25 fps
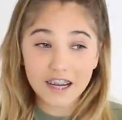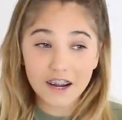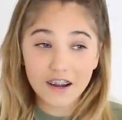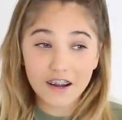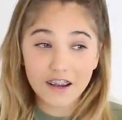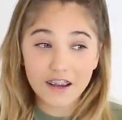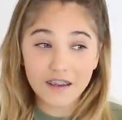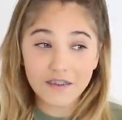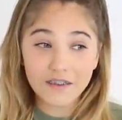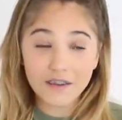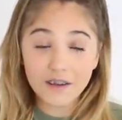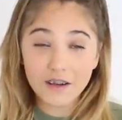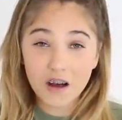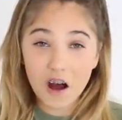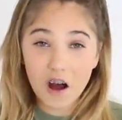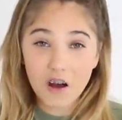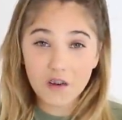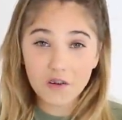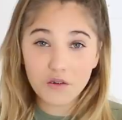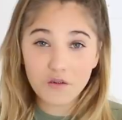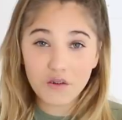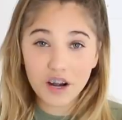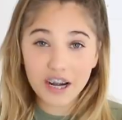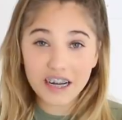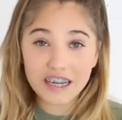so if you
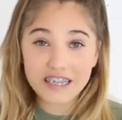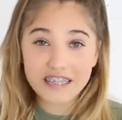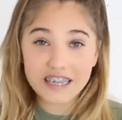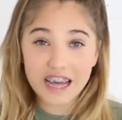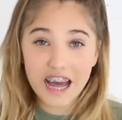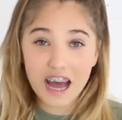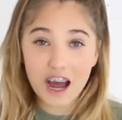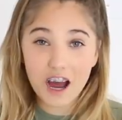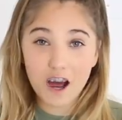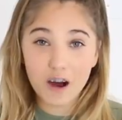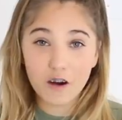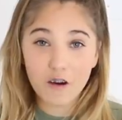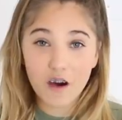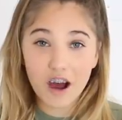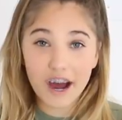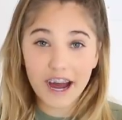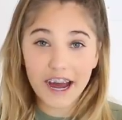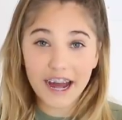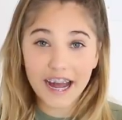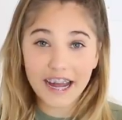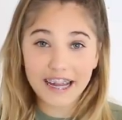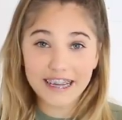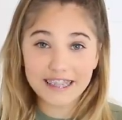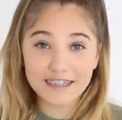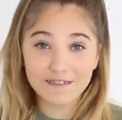can't already tell,
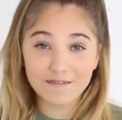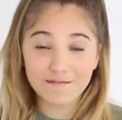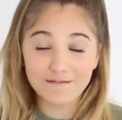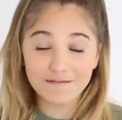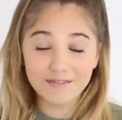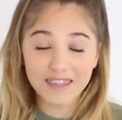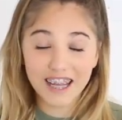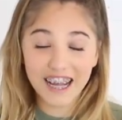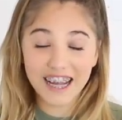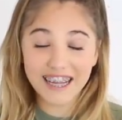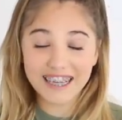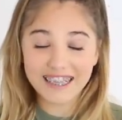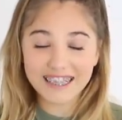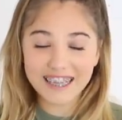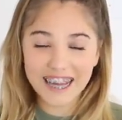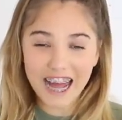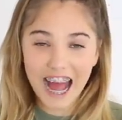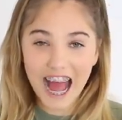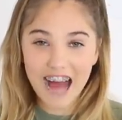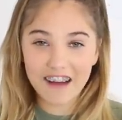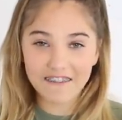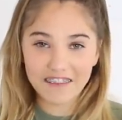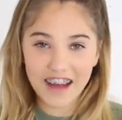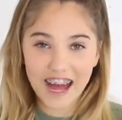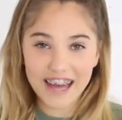I like
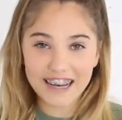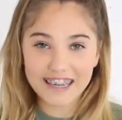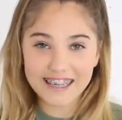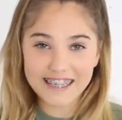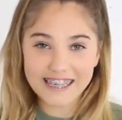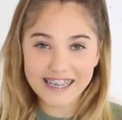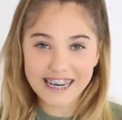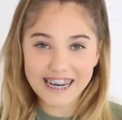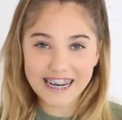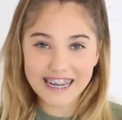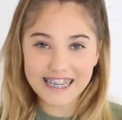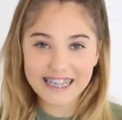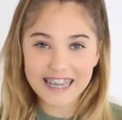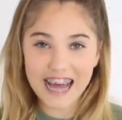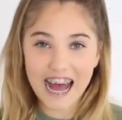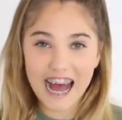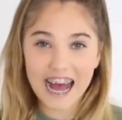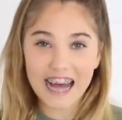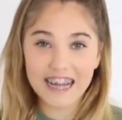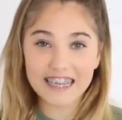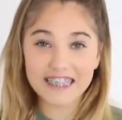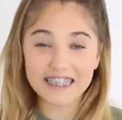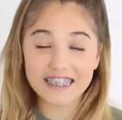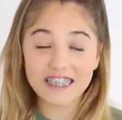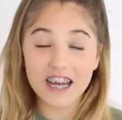have allergies
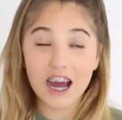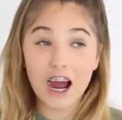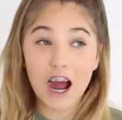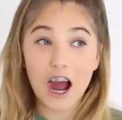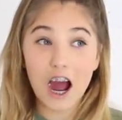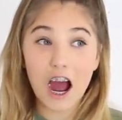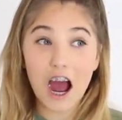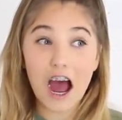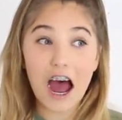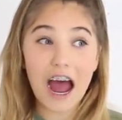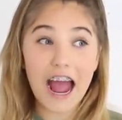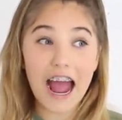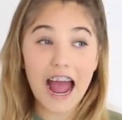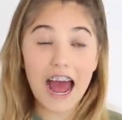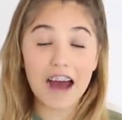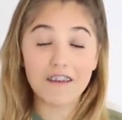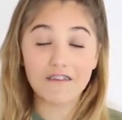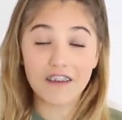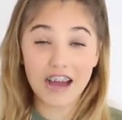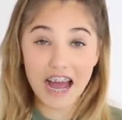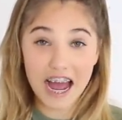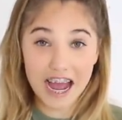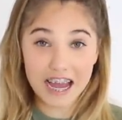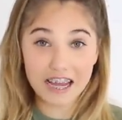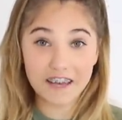and I
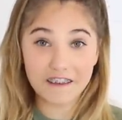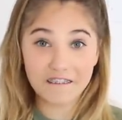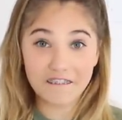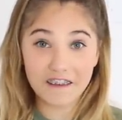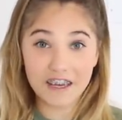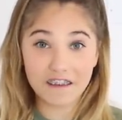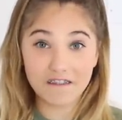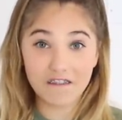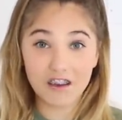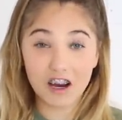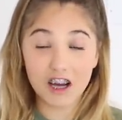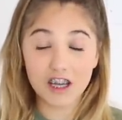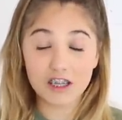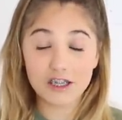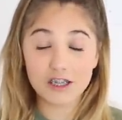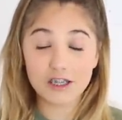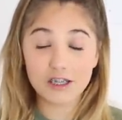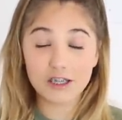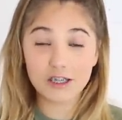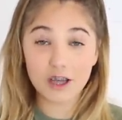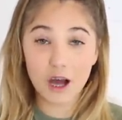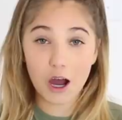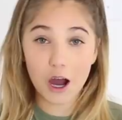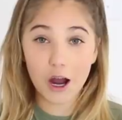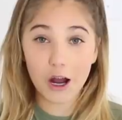have hay fever
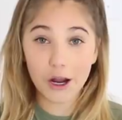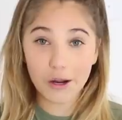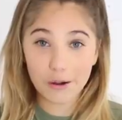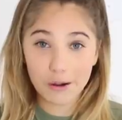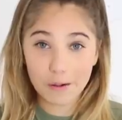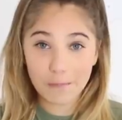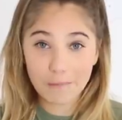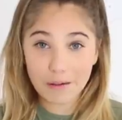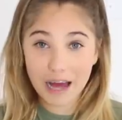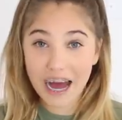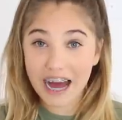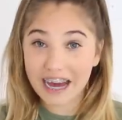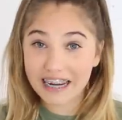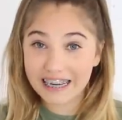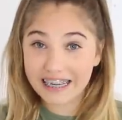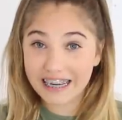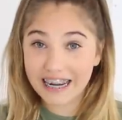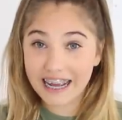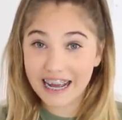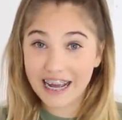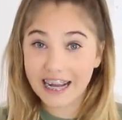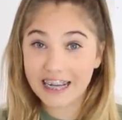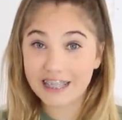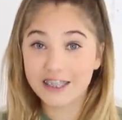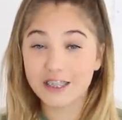so
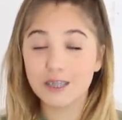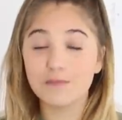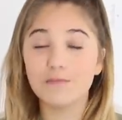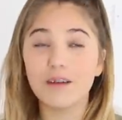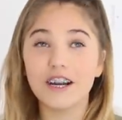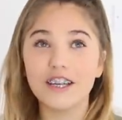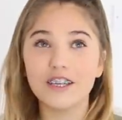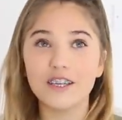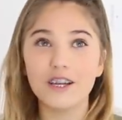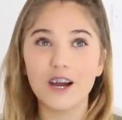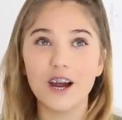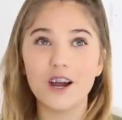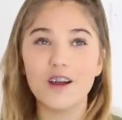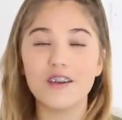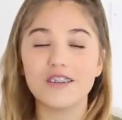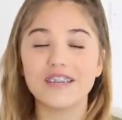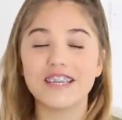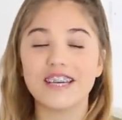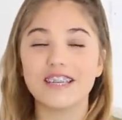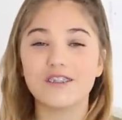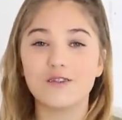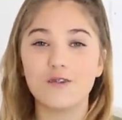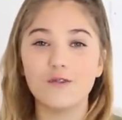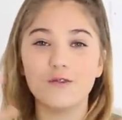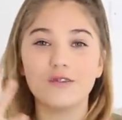badly. So my nose
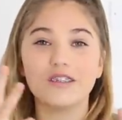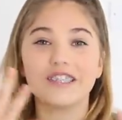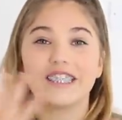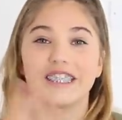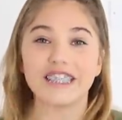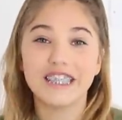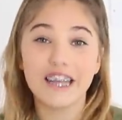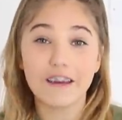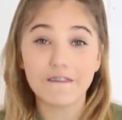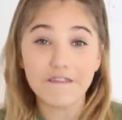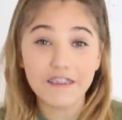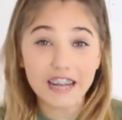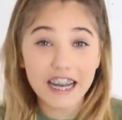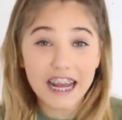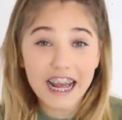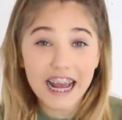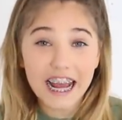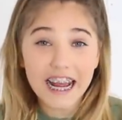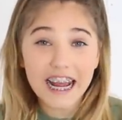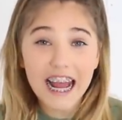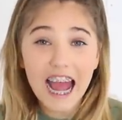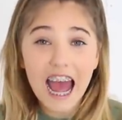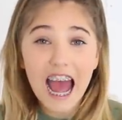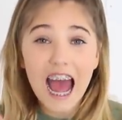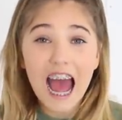is all
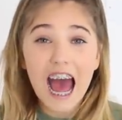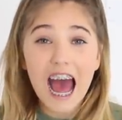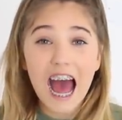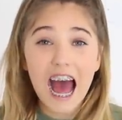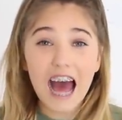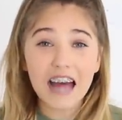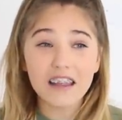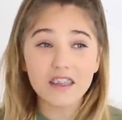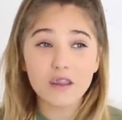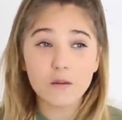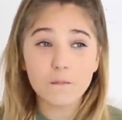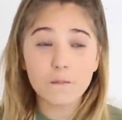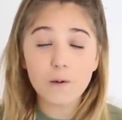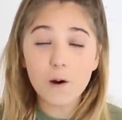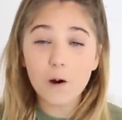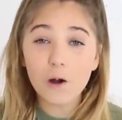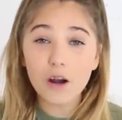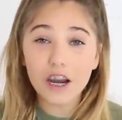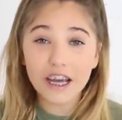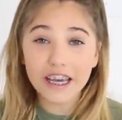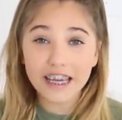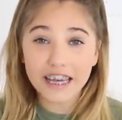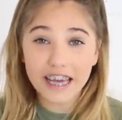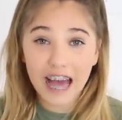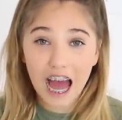sniffly and the
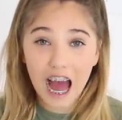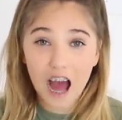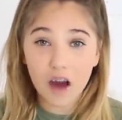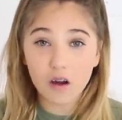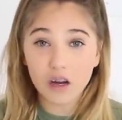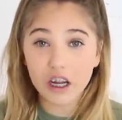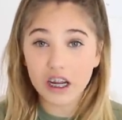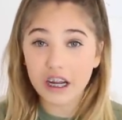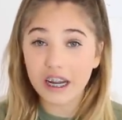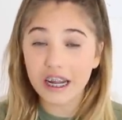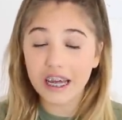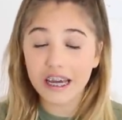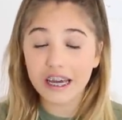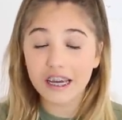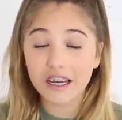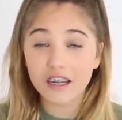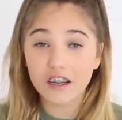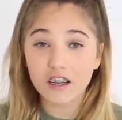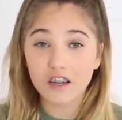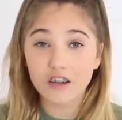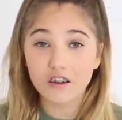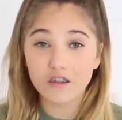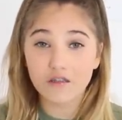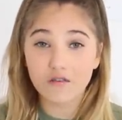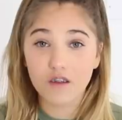pollen count in
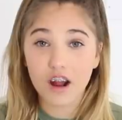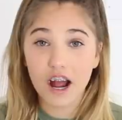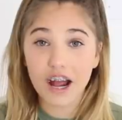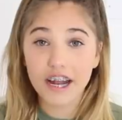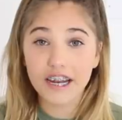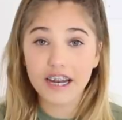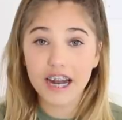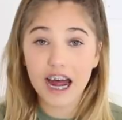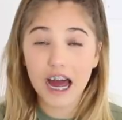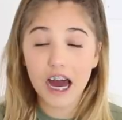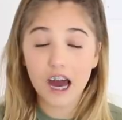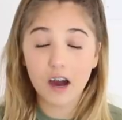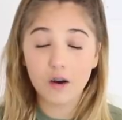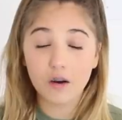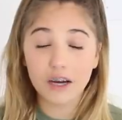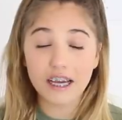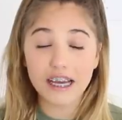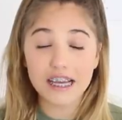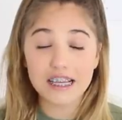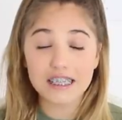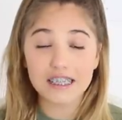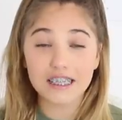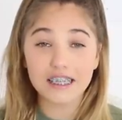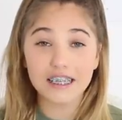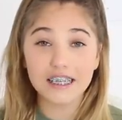England right now
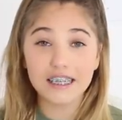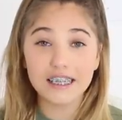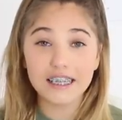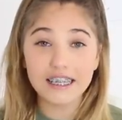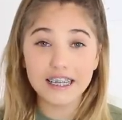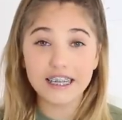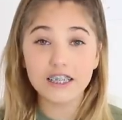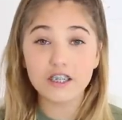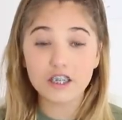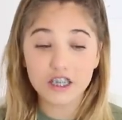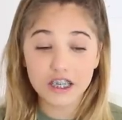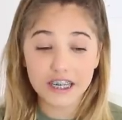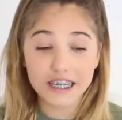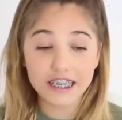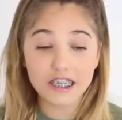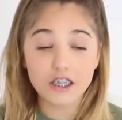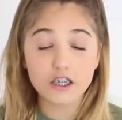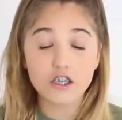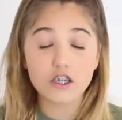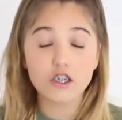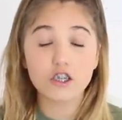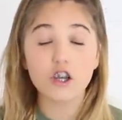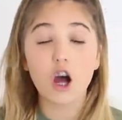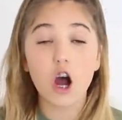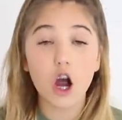is literally
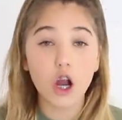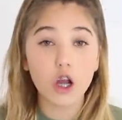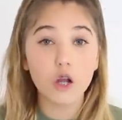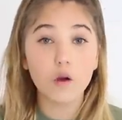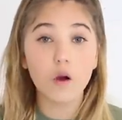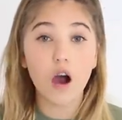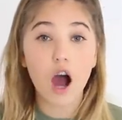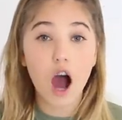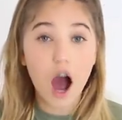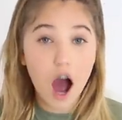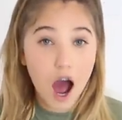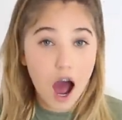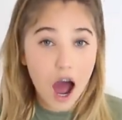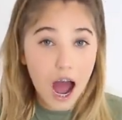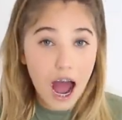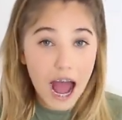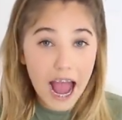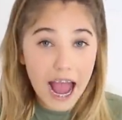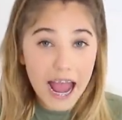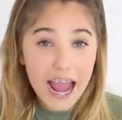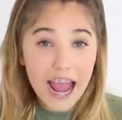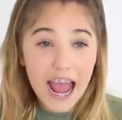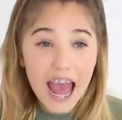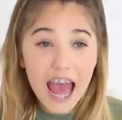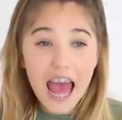so
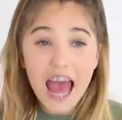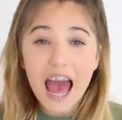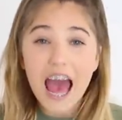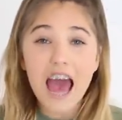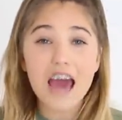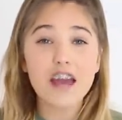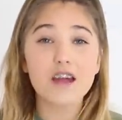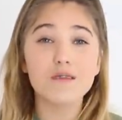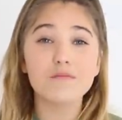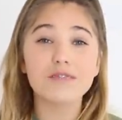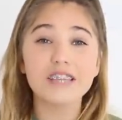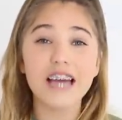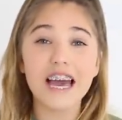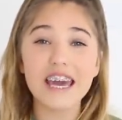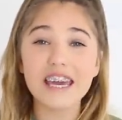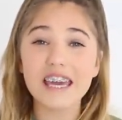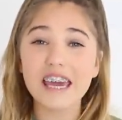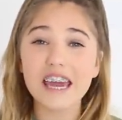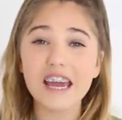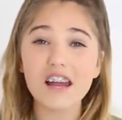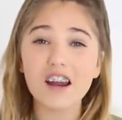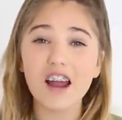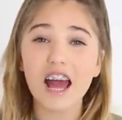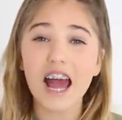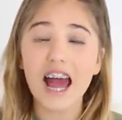high. And I'm
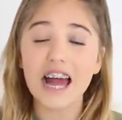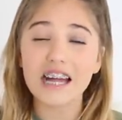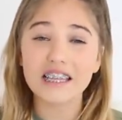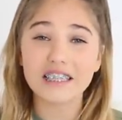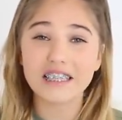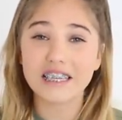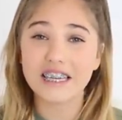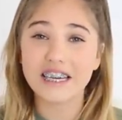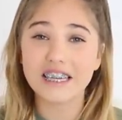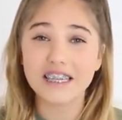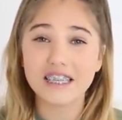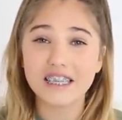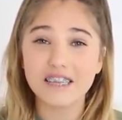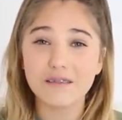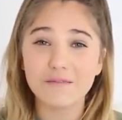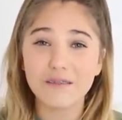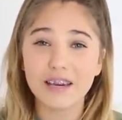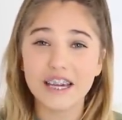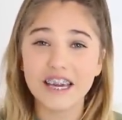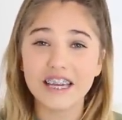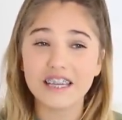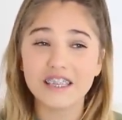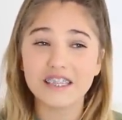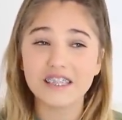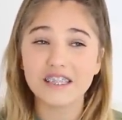taking like
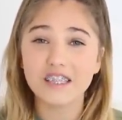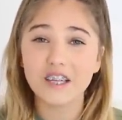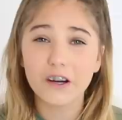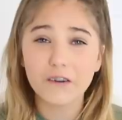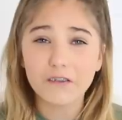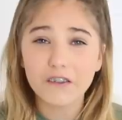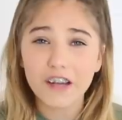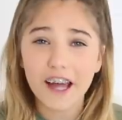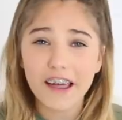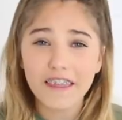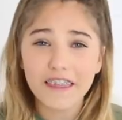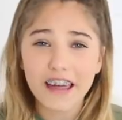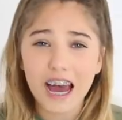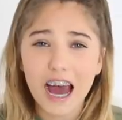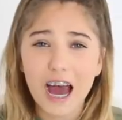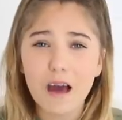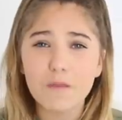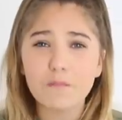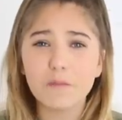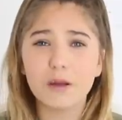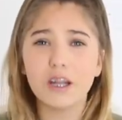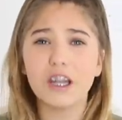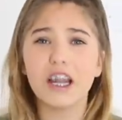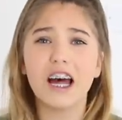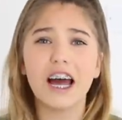antihistamine and stuff like
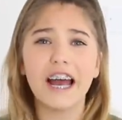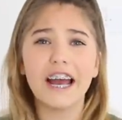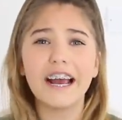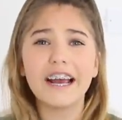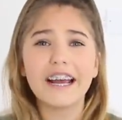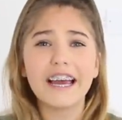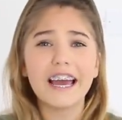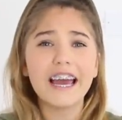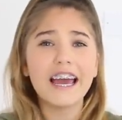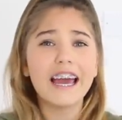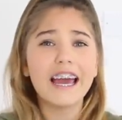that, but like,